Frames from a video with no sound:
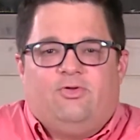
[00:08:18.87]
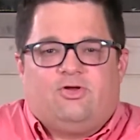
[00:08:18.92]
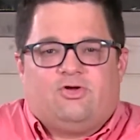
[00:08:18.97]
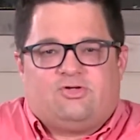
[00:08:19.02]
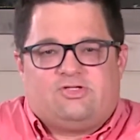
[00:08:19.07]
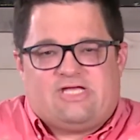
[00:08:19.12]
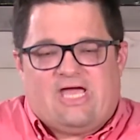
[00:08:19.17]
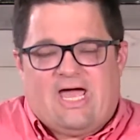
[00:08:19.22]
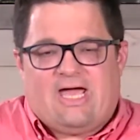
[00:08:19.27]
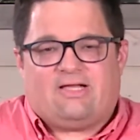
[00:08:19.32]
you're
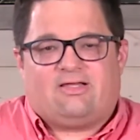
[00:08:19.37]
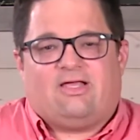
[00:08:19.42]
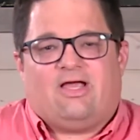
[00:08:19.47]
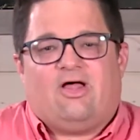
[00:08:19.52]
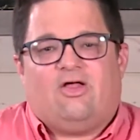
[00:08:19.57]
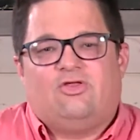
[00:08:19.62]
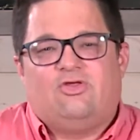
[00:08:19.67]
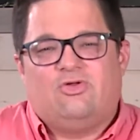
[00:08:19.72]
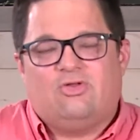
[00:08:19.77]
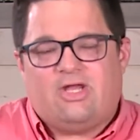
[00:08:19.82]

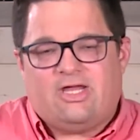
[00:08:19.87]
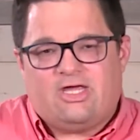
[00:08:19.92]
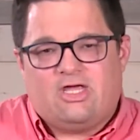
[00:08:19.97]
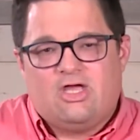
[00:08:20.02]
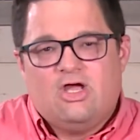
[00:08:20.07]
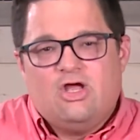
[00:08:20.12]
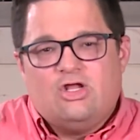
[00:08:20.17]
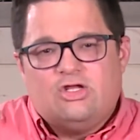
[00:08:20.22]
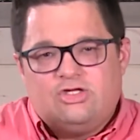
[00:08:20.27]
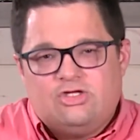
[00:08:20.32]
tactile, you like
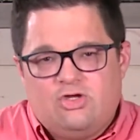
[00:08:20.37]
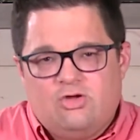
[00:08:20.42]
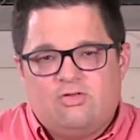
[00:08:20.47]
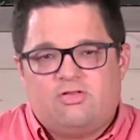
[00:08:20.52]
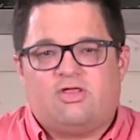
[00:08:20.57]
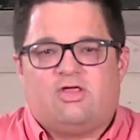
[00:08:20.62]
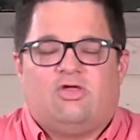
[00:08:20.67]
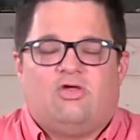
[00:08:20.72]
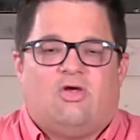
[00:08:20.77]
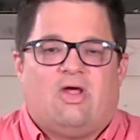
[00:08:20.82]

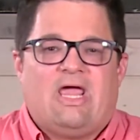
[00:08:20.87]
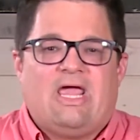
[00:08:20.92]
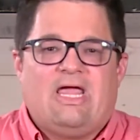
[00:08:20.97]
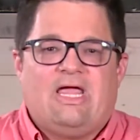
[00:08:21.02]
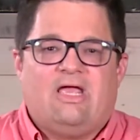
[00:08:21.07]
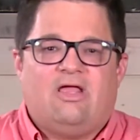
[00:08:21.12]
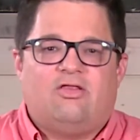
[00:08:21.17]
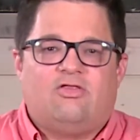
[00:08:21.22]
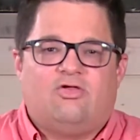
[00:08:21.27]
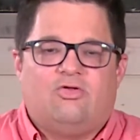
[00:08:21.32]
using your
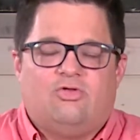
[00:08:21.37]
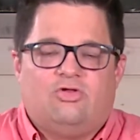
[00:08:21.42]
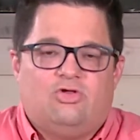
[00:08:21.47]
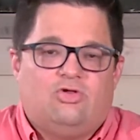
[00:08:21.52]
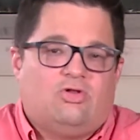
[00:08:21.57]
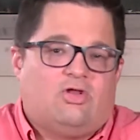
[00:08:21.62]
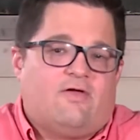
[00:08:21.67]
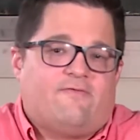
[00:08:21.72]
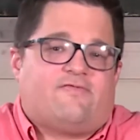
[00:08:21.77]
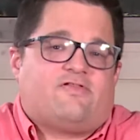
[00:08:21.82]
hands, you
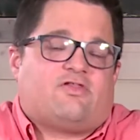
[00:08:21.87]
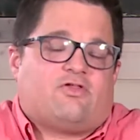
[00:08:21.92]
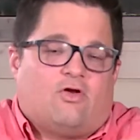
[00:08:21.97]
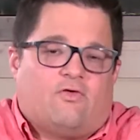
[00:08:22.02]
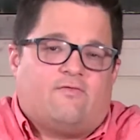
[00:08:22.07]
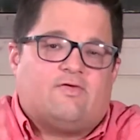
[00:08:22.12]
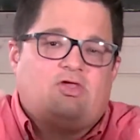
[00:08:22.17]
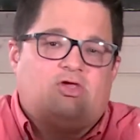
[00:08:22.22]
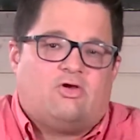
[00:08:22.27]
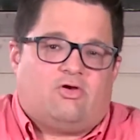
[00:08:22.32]
love
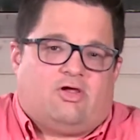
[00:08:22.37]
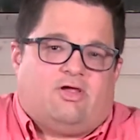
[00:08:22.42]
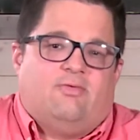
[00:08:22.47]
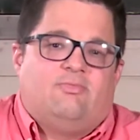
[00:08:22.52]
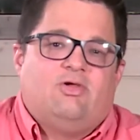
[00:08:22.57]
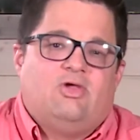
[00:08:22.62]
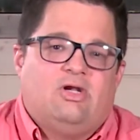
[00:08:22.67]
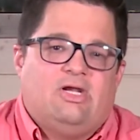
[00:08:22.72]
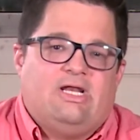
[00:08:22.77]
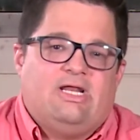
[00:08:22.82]
serving your
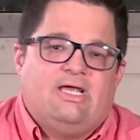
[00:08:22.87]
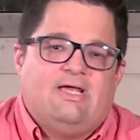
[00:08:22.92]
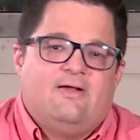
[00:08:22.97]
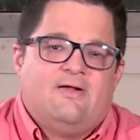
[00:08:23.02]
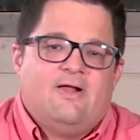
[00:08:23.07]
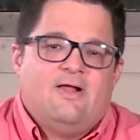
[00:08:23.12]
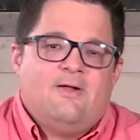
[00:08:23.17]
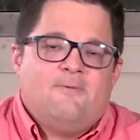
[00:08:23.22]
community,